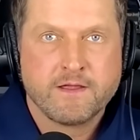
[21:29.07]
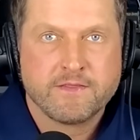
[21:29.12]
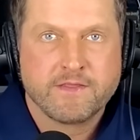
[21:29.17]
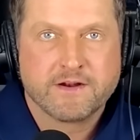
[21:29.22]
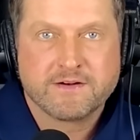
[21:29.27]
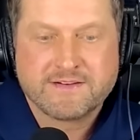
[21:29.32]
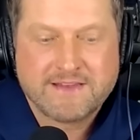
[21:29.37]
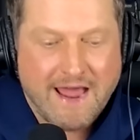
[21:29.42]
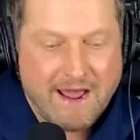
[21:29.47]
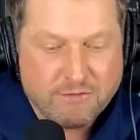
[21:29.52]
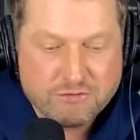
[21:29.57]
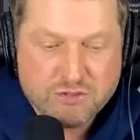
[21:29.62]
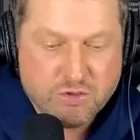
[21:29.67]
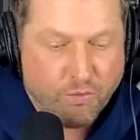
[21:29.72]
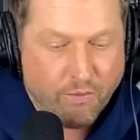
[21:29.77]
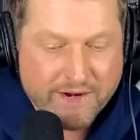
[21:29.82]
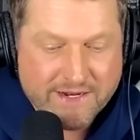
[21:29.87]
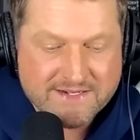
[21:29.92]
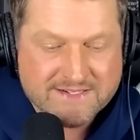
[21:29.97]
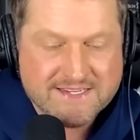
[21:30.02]
They're down
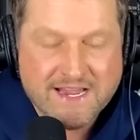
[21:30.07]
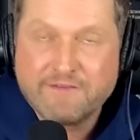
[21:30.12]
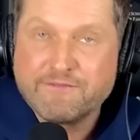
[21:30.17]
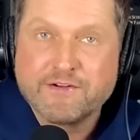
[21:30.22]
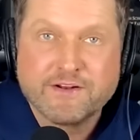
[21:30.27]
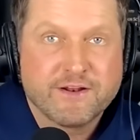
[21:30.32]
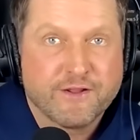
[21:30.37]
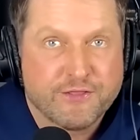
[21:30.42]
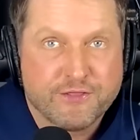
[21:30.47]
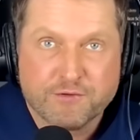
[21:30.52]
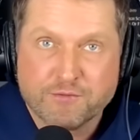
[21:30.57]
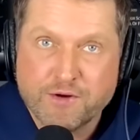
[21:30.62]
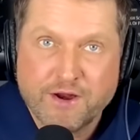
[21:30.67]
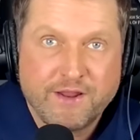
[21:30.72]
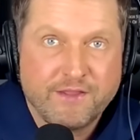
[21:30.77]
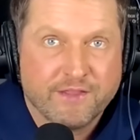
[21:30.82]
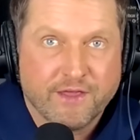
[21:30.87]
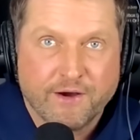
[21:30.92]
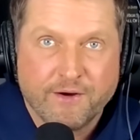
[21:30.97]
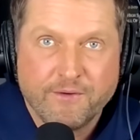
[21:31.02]

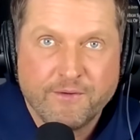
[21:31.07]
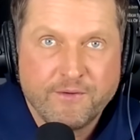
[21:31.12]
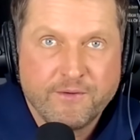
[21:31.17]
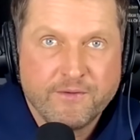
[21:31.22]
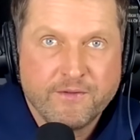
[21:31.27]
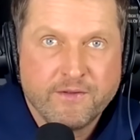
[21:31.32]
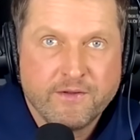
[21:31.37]
27-3 though,